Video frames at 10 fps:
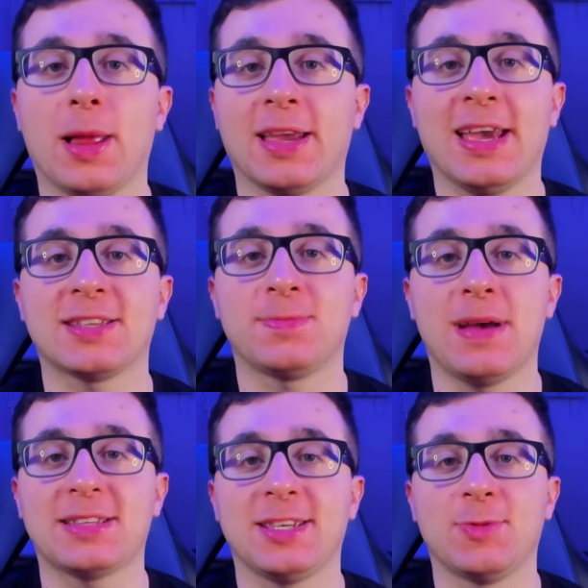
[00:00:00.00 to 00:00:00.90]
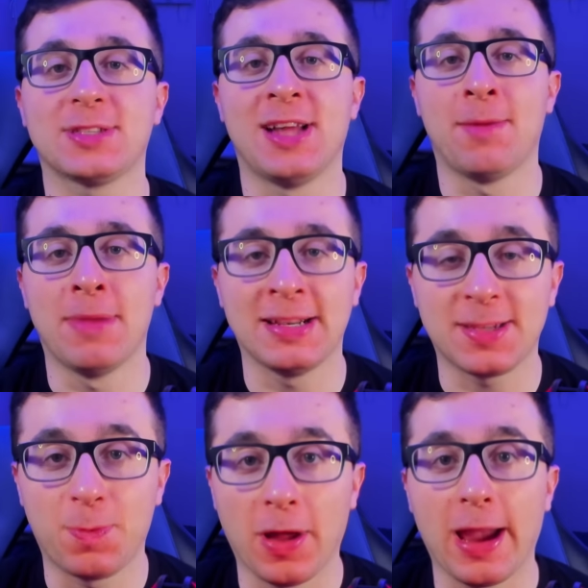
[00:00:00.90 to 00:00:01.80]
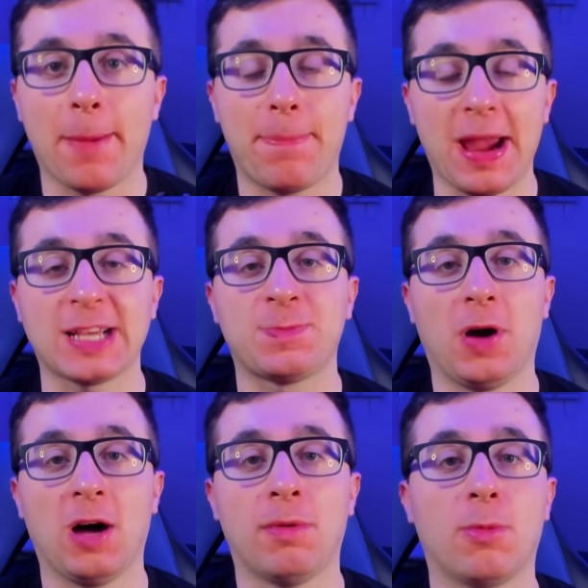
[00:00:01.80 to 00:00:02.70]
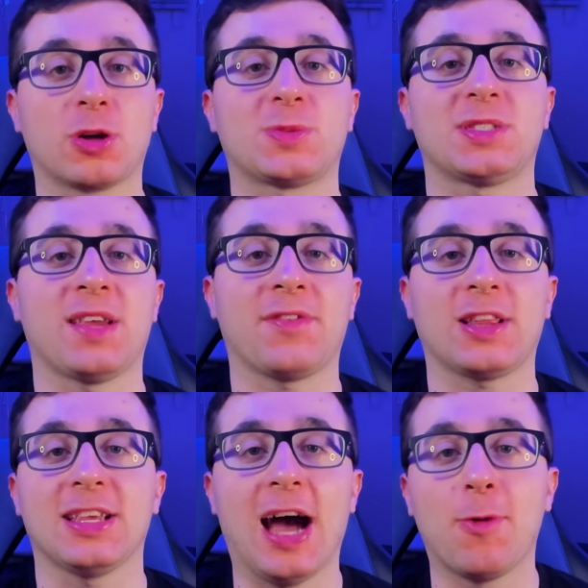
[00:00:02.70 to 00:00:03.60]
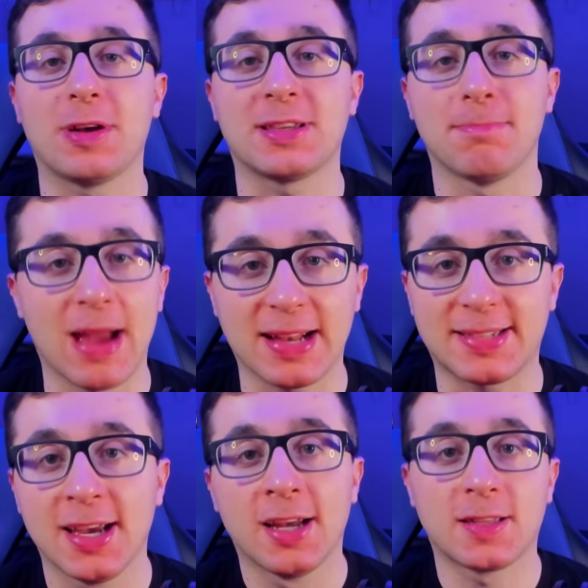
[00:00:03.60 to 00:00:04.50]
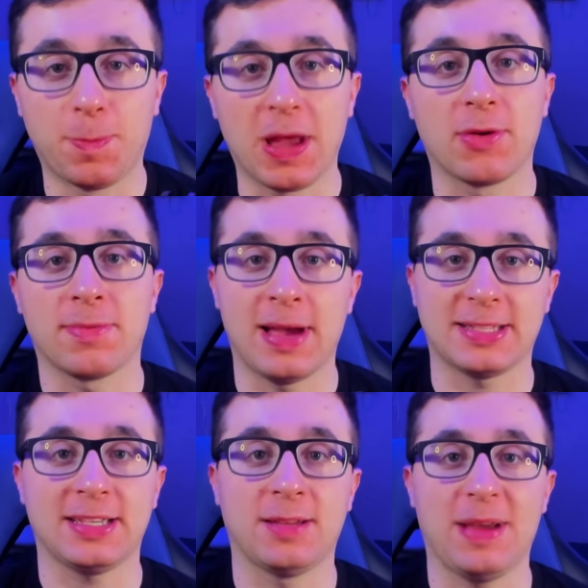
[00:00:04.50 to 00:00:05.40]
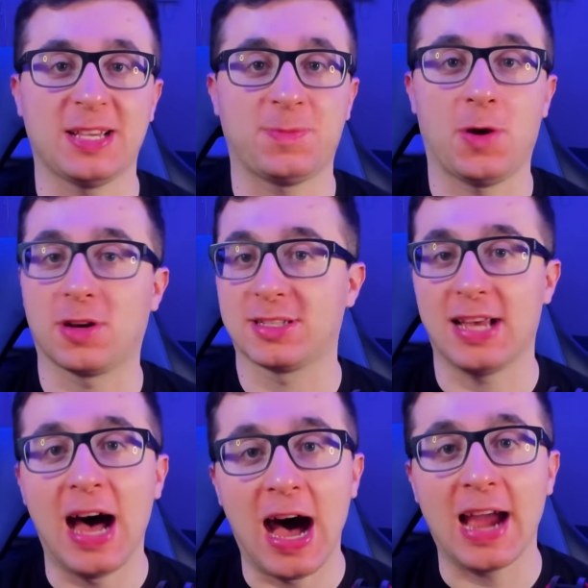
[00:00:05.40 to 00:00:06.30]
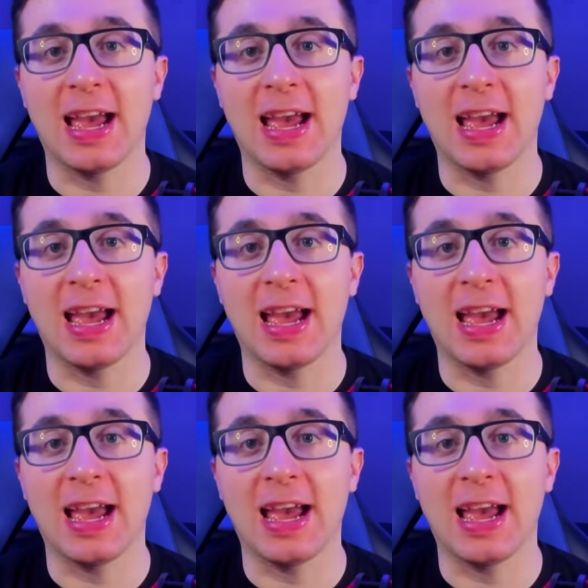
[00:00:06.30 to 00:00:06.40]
I guess Messi was not meant to play baseball, but more specifically, I wasn't meant to play with Messi in baseball because I